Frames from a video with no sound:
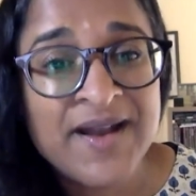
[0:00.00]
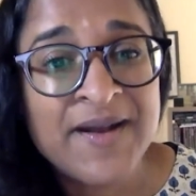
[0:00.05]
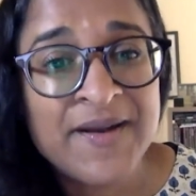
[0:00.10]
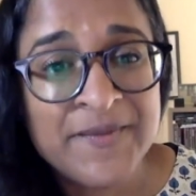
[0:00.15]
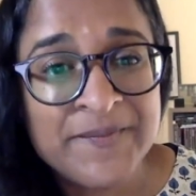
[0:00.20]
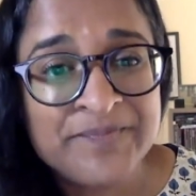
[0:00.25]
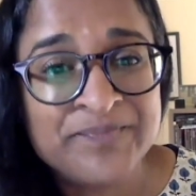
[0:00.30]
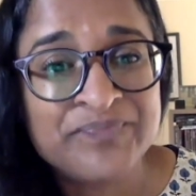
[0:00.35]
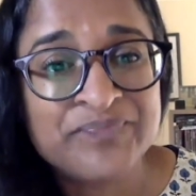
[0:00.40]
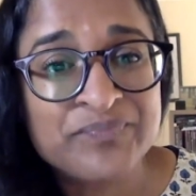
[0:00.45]

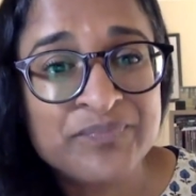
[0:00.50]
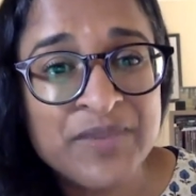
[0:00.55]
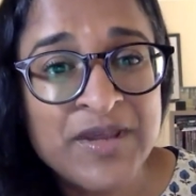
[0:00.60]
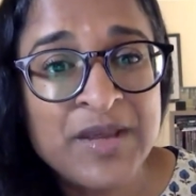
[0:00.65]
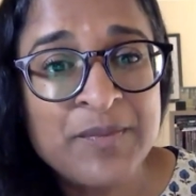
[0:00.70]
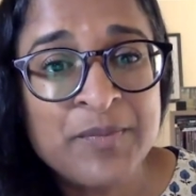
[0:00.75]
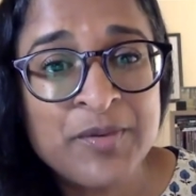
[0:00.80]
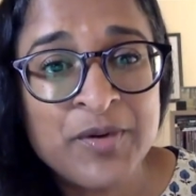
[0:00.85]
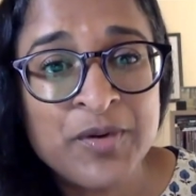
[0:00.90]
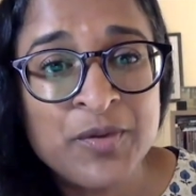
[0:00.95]
Um,
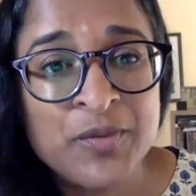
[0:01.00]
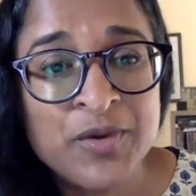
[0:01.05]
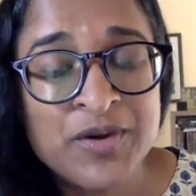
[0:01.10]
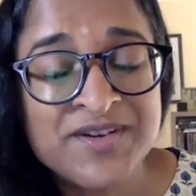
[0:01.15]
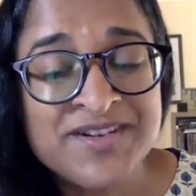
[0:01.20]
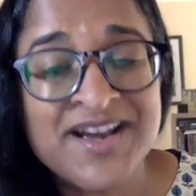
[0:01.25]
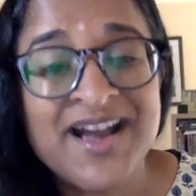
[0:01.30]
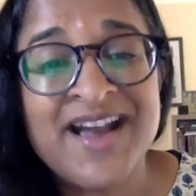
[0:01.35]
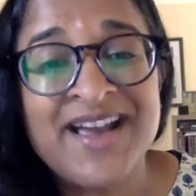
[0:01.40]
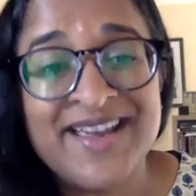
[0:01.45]
people
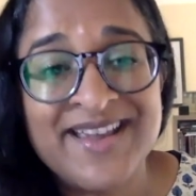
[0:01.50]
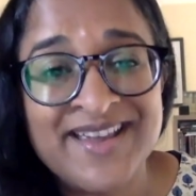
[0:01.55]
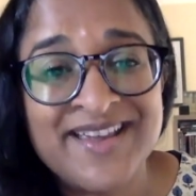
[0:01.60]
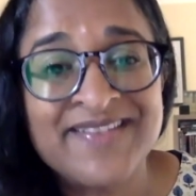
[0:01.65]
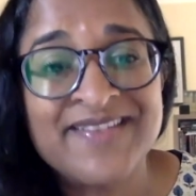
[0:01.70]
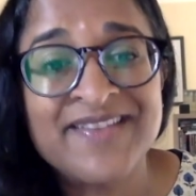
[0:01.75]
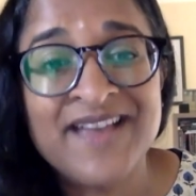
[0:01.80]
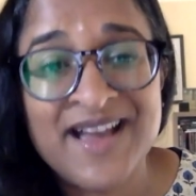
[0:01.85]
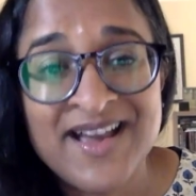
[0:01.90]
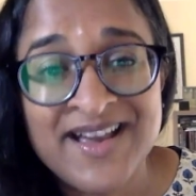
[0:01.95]
were
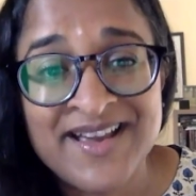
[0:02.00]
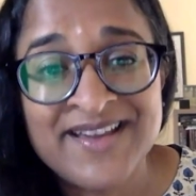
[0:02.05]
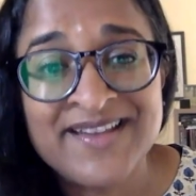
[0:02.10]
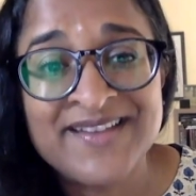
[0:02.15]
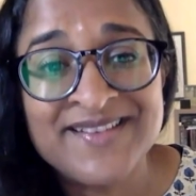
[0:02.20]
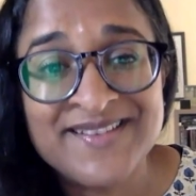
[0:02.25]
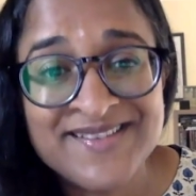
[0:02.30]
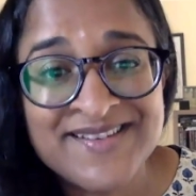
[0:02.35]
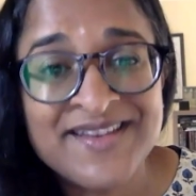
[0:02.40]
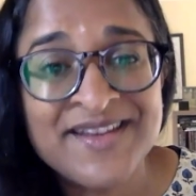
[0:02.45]
dying in
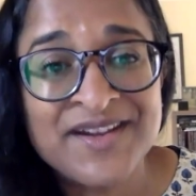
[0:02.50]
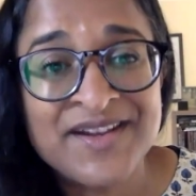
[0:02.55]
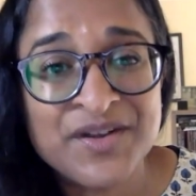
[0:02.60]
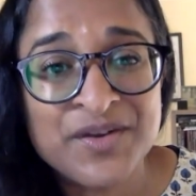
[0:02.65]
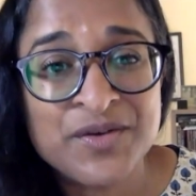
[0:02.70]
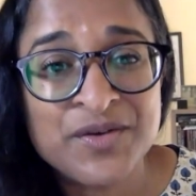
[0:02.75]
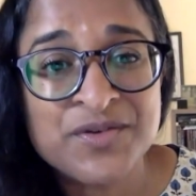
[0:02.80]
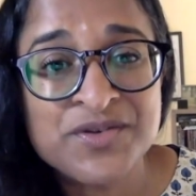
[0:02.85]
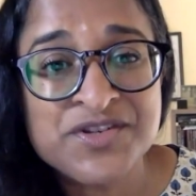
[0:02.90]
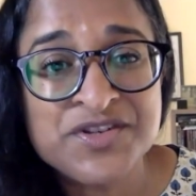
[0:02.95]
lines, you
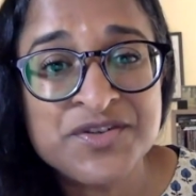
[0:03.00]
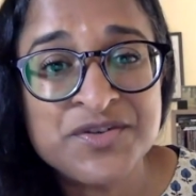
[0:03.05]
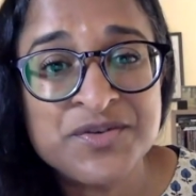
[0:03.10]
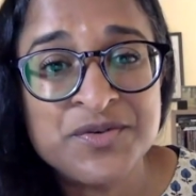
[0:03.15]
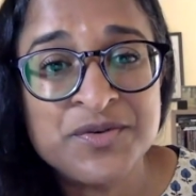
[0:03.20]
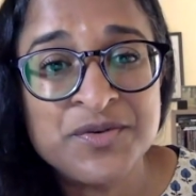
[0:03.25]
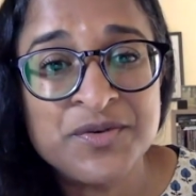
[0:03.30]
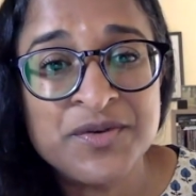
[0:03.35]
know, to,